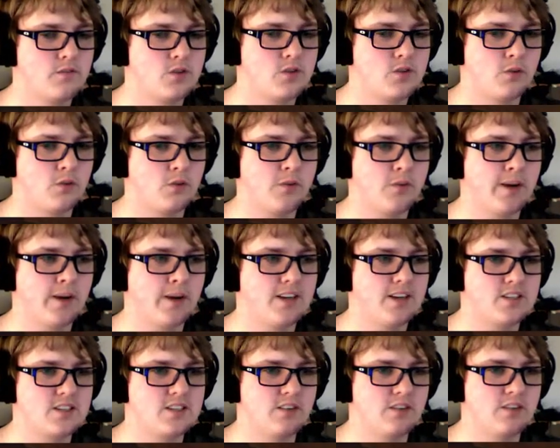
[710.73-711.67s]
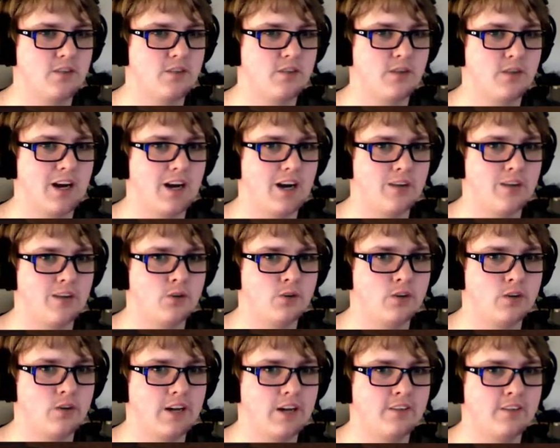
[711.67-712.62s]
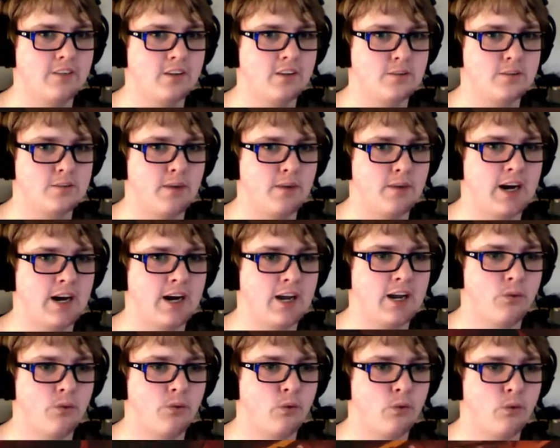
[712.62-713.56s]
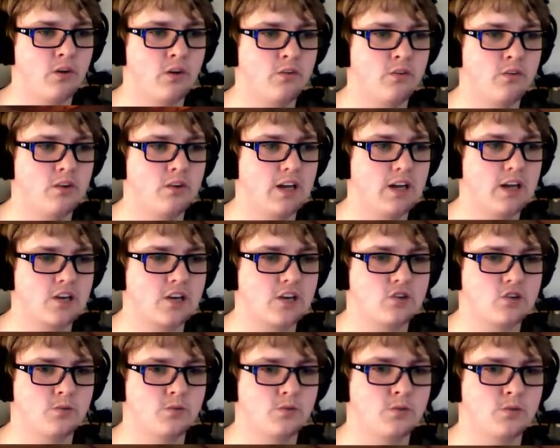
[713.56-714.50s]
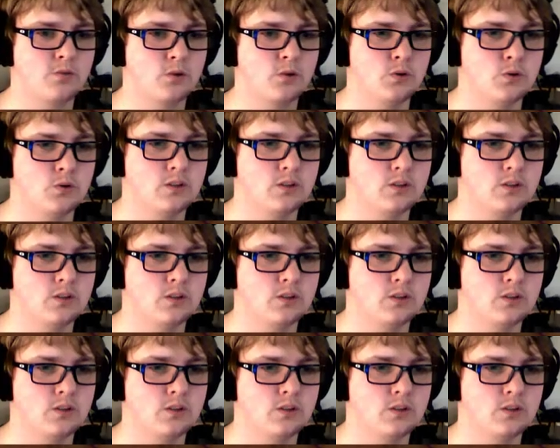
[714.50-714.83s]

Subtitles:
So if we buy at 75, we'll only have enough to buy 1 extra food.